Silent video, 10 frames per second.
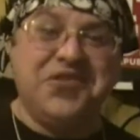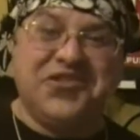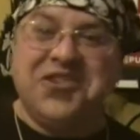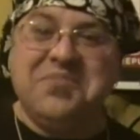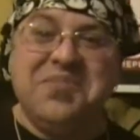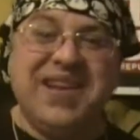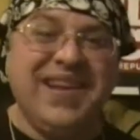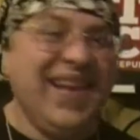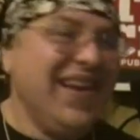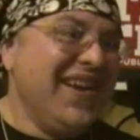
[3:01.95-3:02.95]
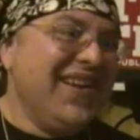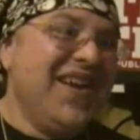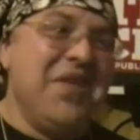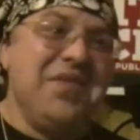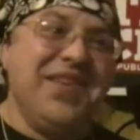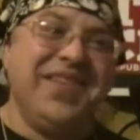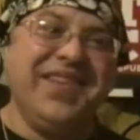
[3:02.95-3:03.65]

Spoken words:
are you shitting me? I mean,